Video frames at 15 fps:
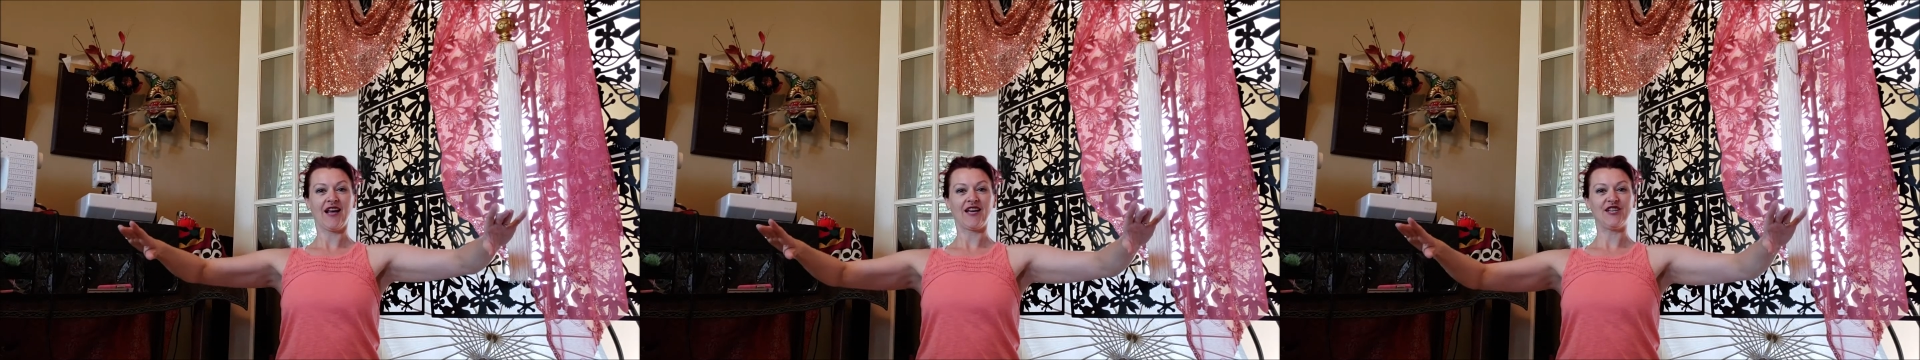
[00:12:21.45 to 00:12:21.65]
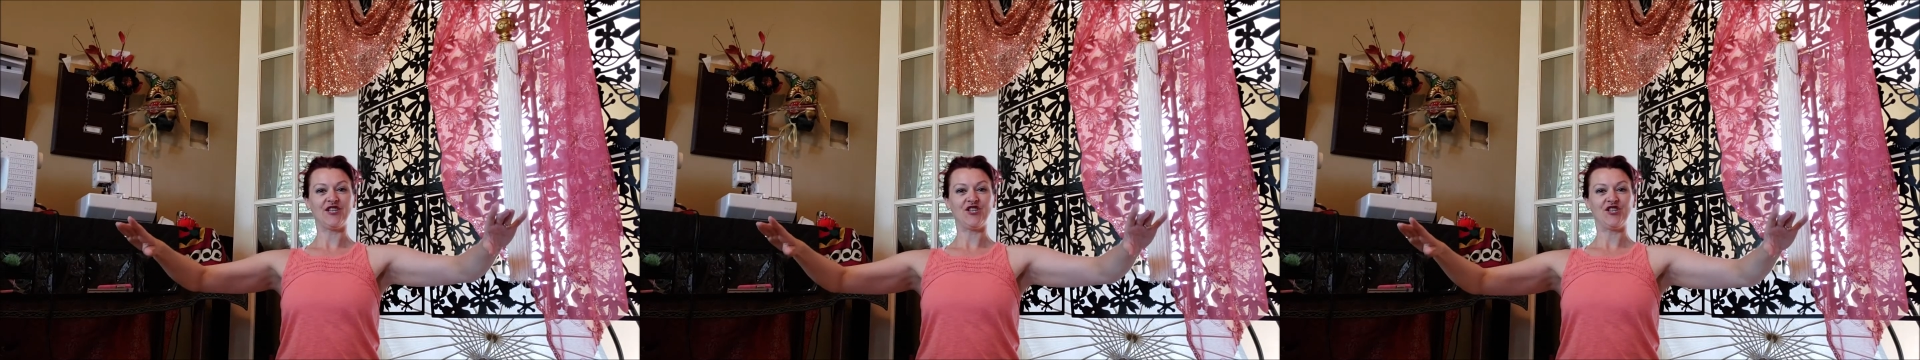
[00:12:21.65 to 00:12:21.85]

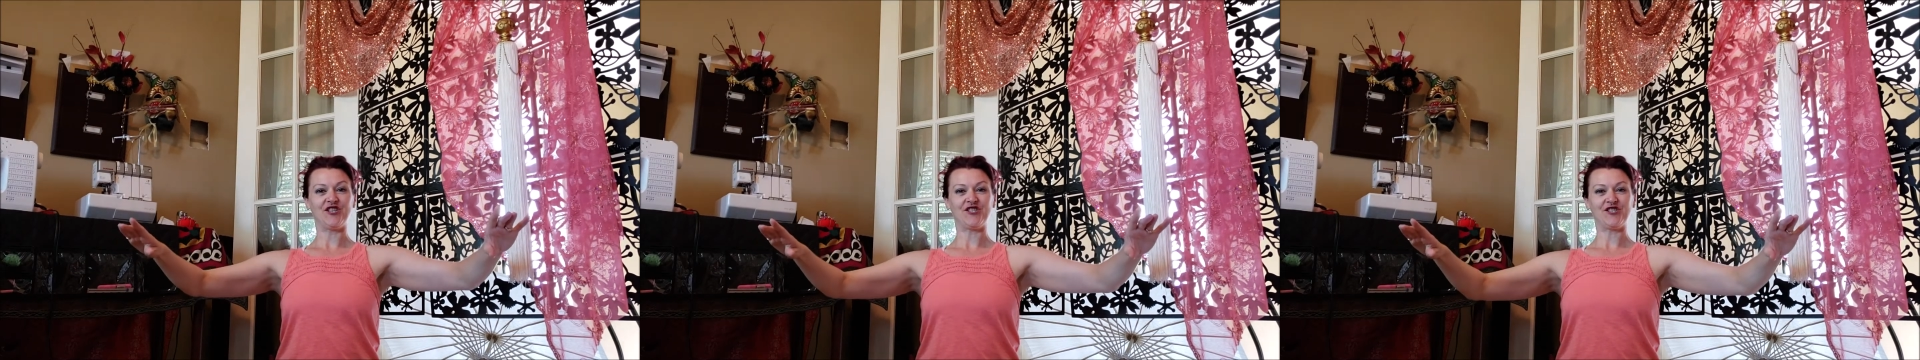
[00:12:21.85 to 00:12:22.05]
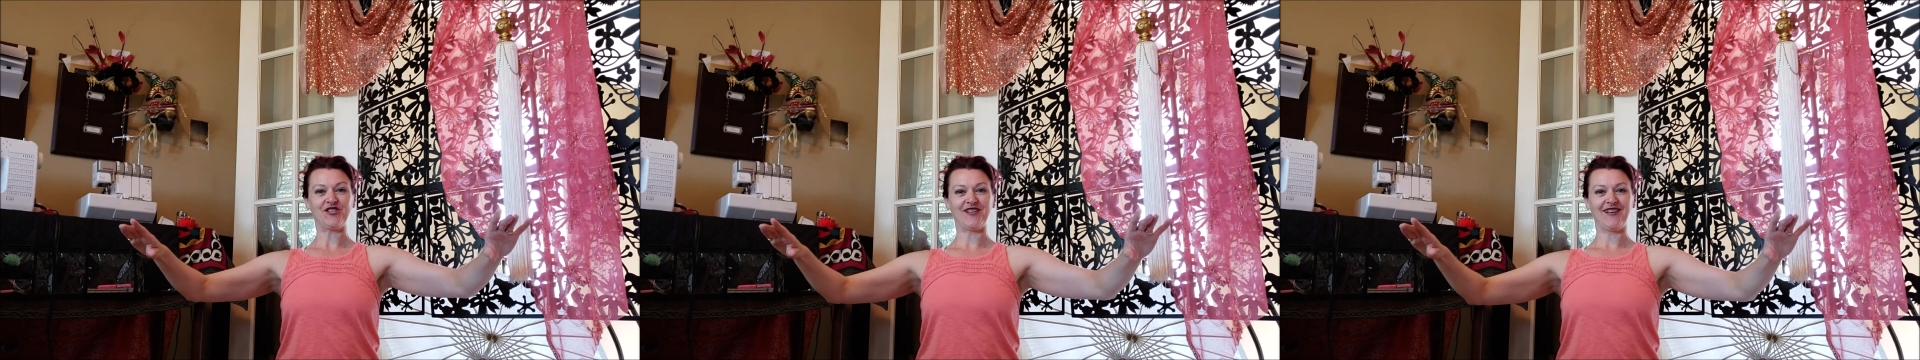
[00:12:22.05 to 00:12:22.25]

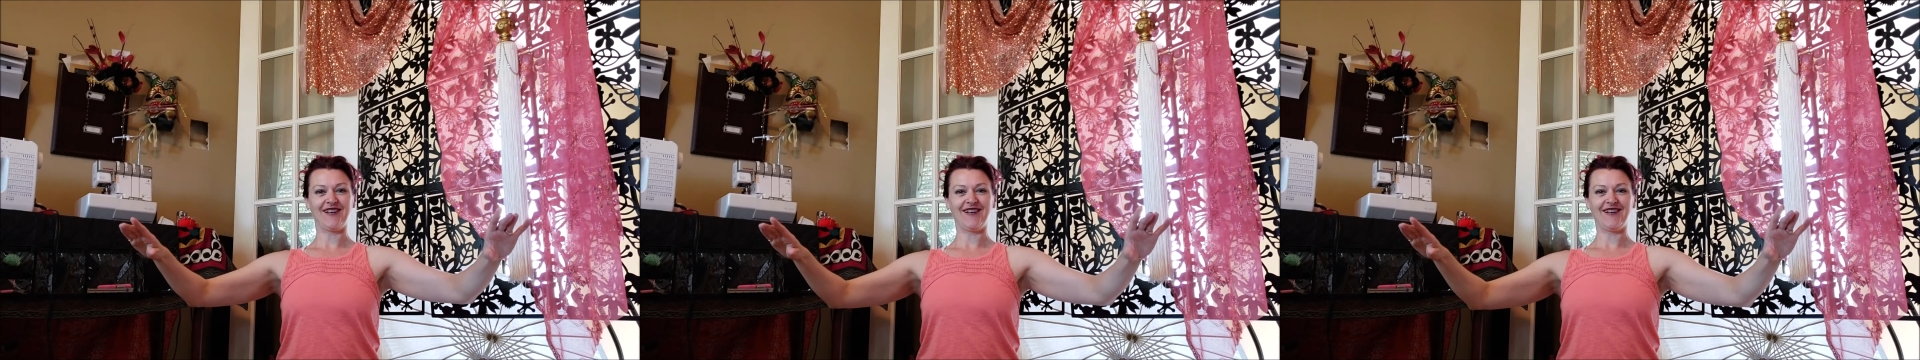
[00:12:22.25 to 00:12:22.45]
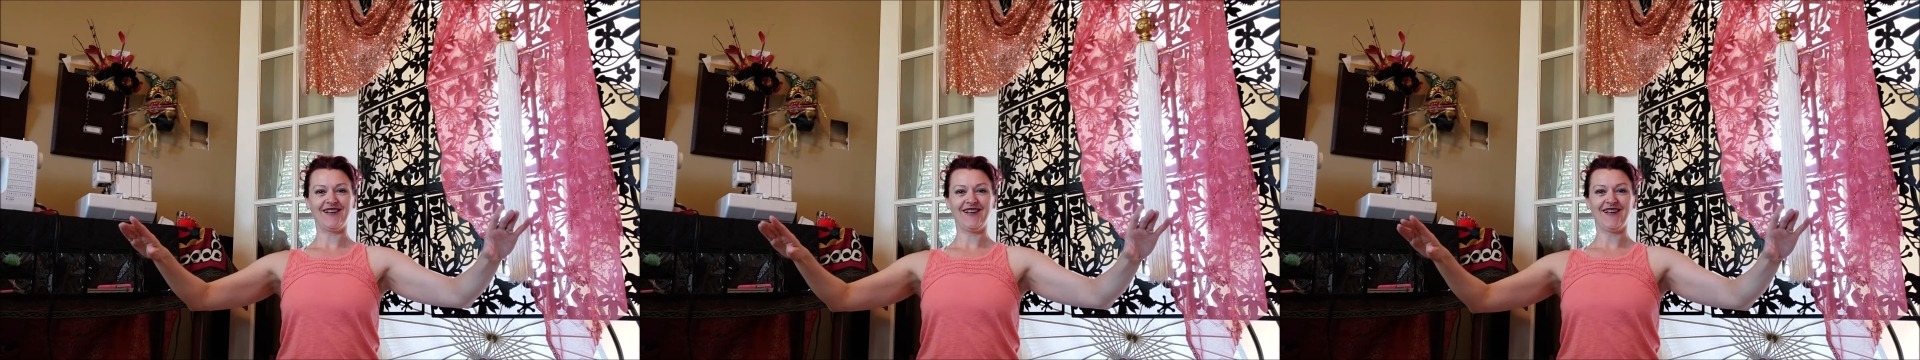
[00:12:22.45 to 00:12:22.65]

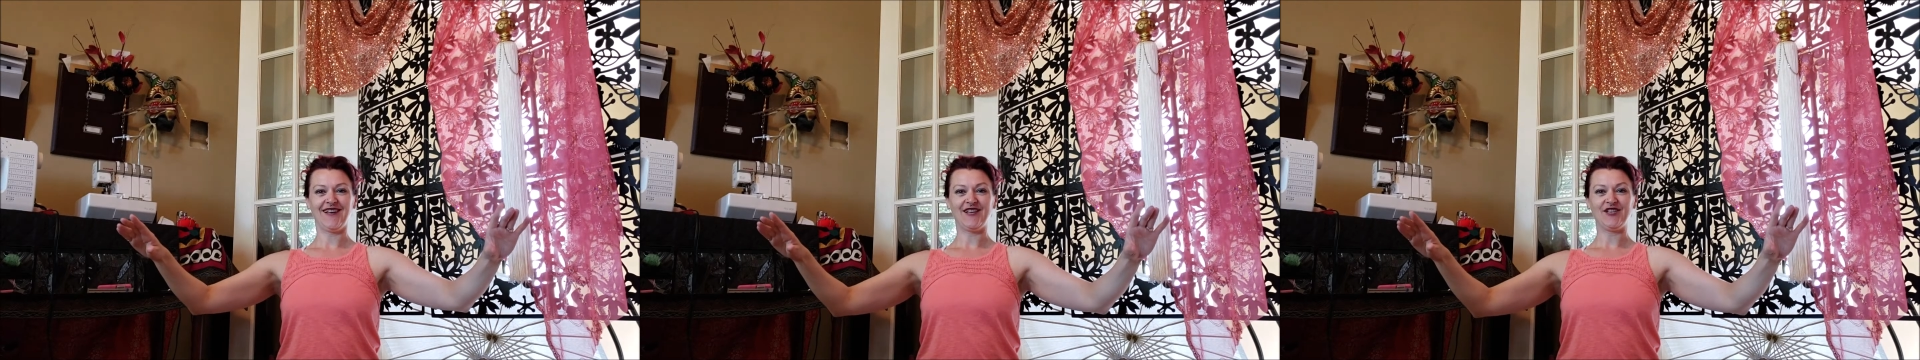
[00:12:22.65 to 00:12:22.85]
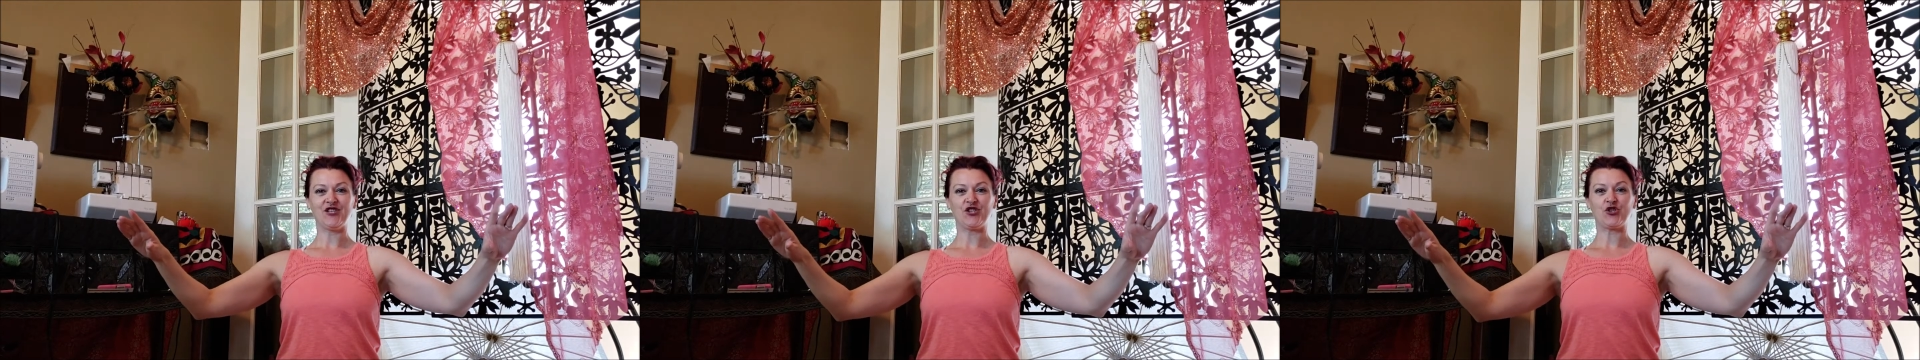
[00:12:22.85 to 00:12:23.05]
conditioning,
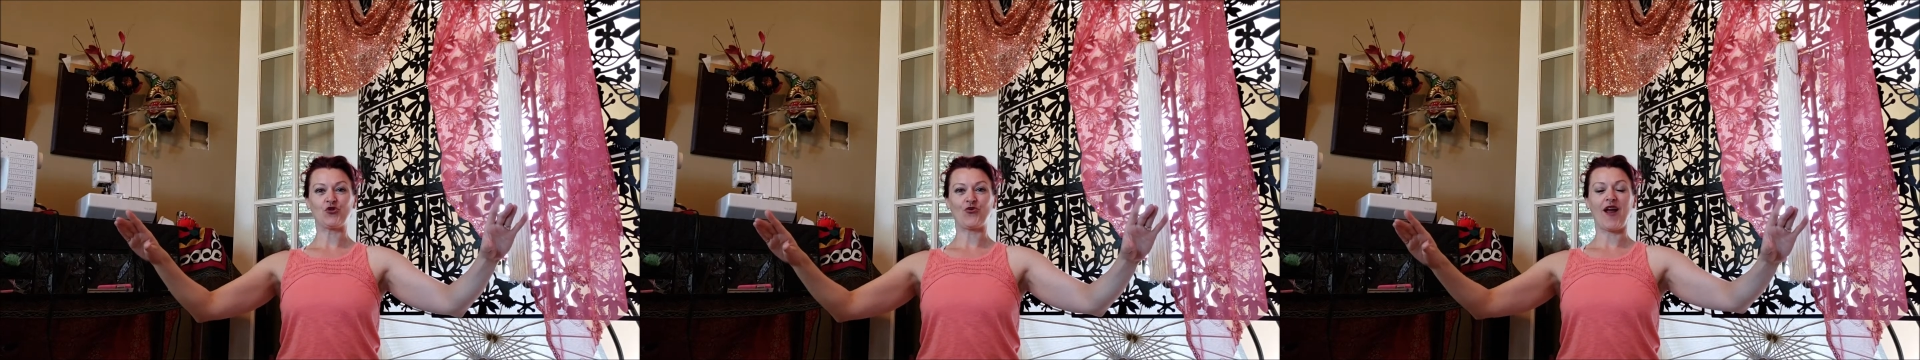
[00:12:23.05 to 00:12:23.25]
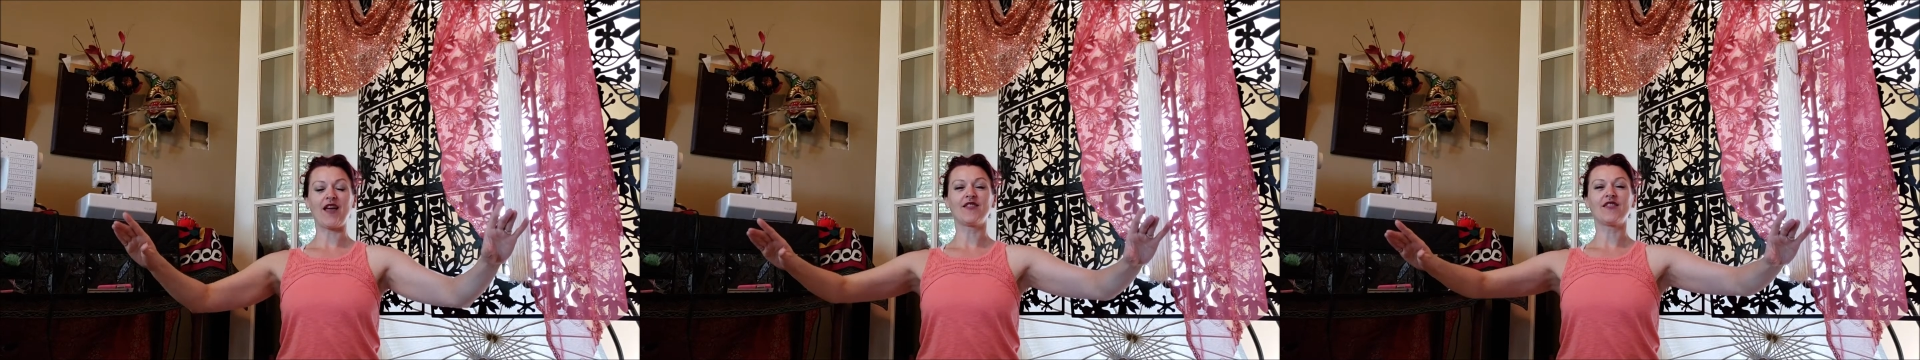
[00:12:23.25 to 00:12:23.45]

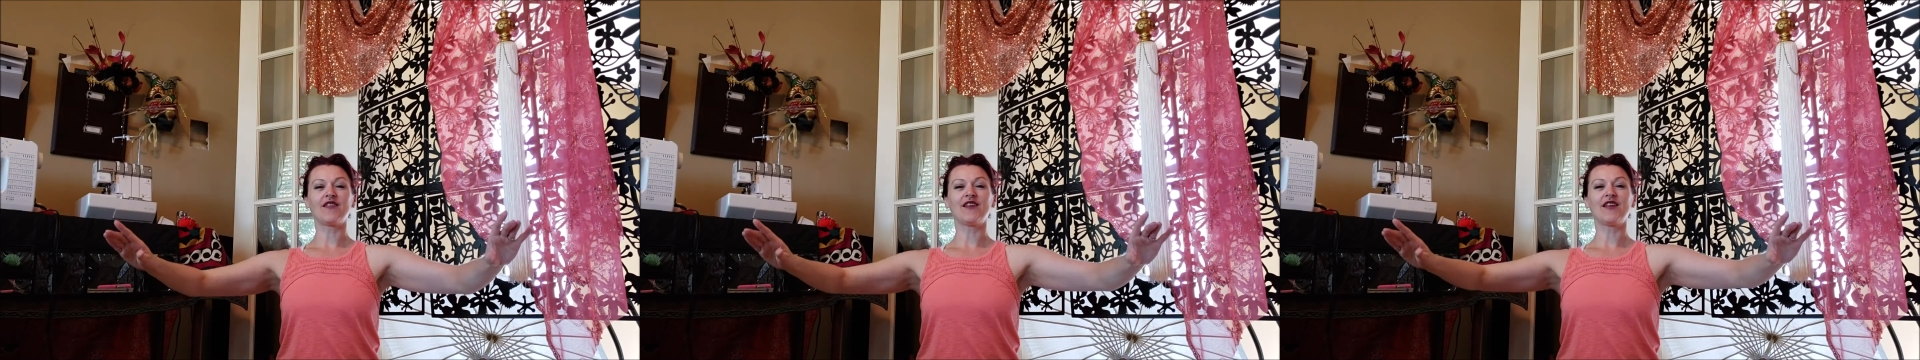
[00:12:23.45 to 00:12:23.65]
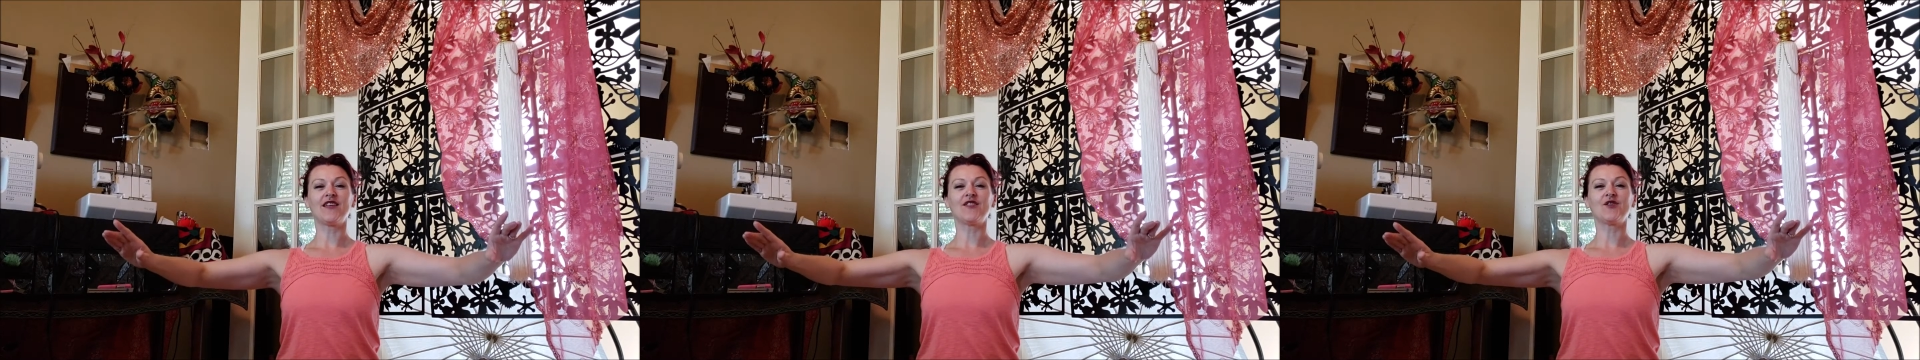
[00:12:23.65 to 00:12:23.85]

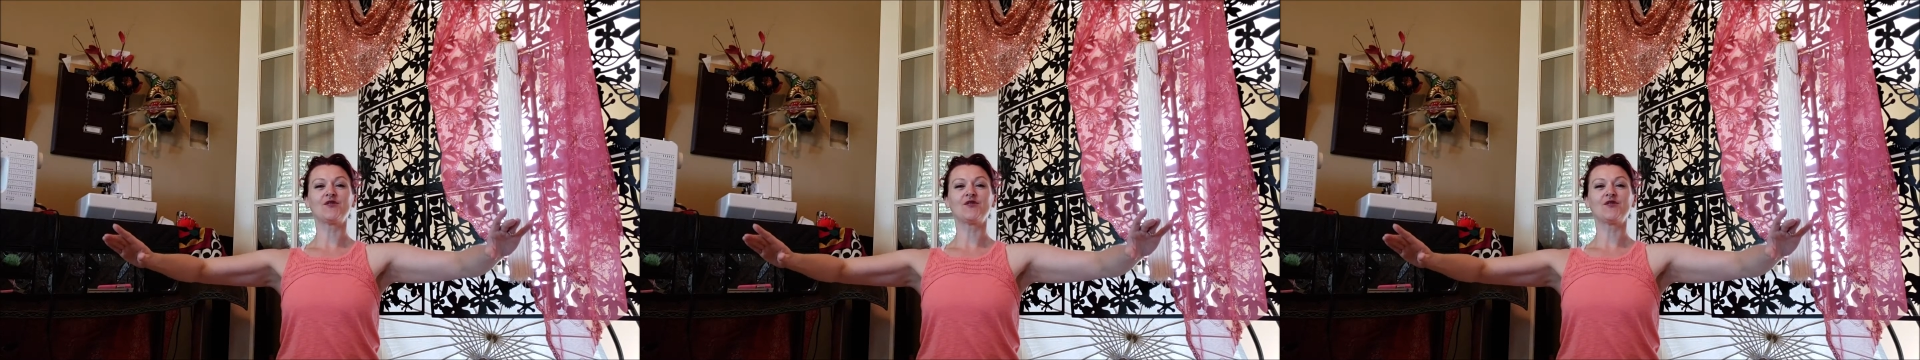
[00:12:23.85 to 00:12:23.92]
strengthening